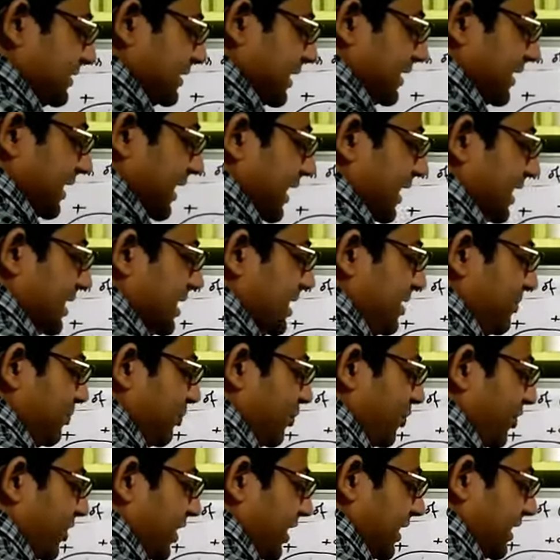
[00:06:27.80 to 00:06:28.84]
that any
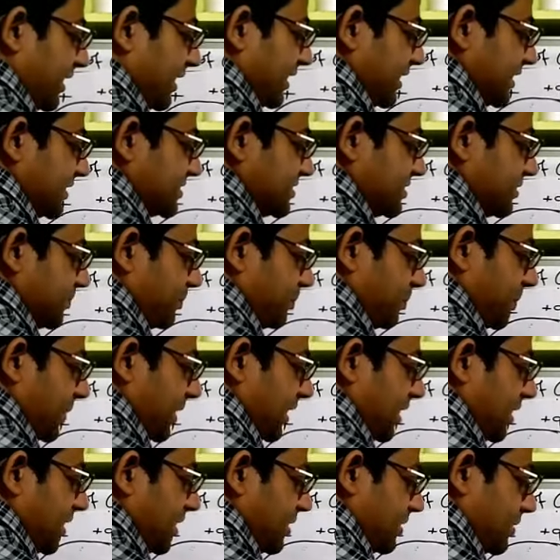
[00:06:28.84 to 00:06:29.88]
point is a
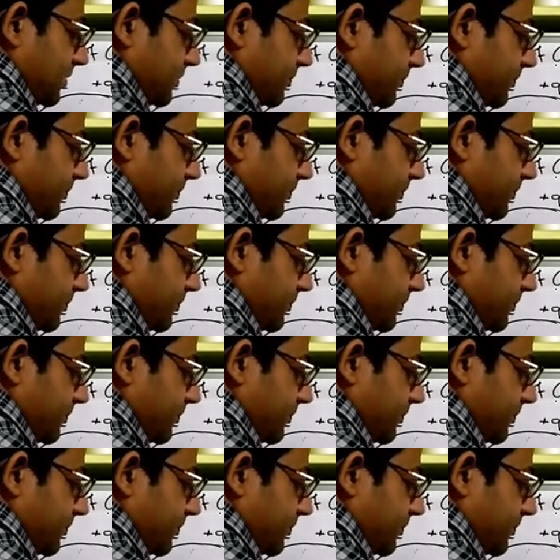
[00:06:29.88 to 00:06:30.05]
P,